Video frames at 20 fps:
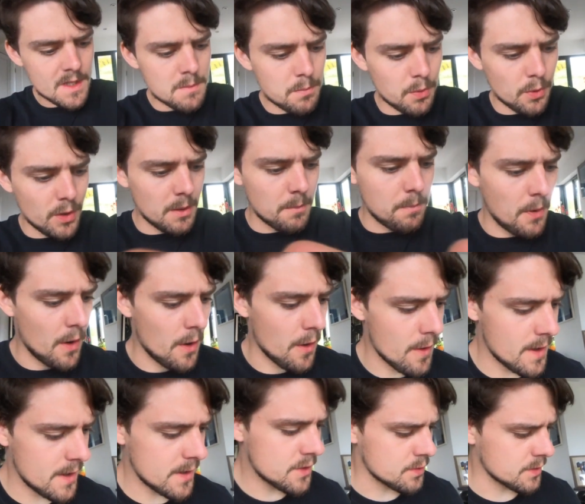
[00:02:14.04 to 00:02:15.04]
bowl of
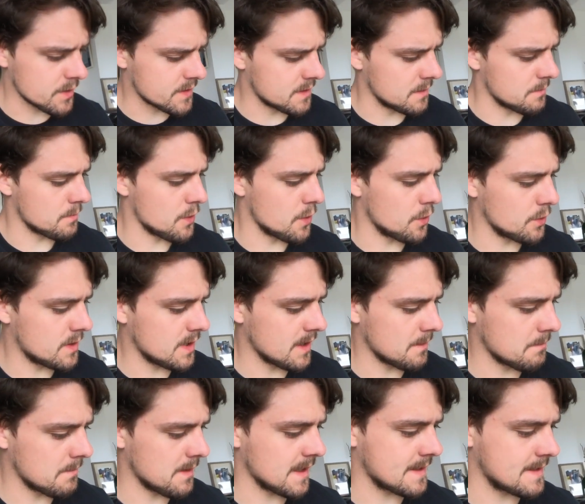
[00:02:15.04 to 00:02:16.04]
porridge with some
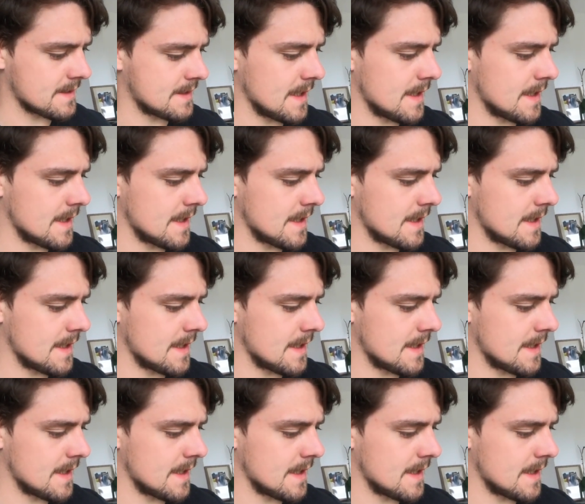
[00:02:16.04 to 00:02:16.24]
protein mixed